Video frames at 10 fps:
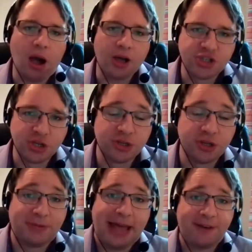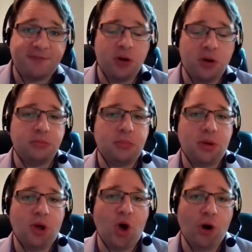I stood on the platform
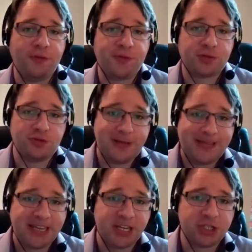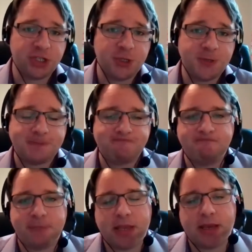of three key issues.
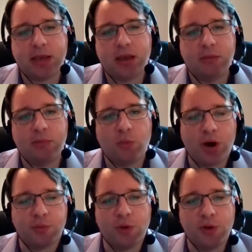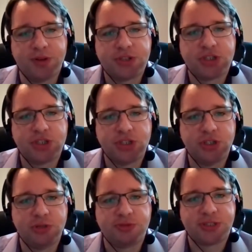One was
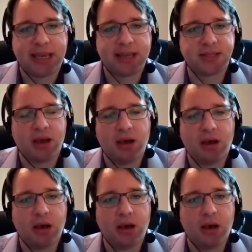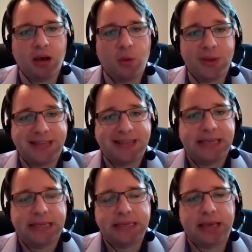to protect our
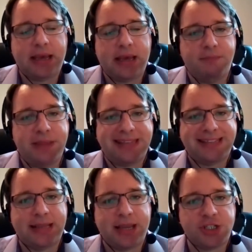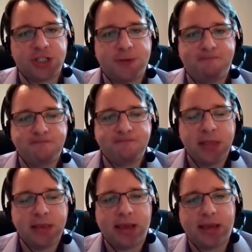weekly bin collection
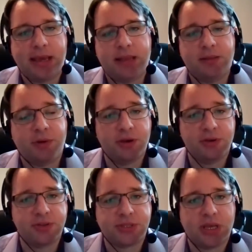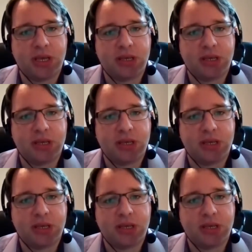and oppose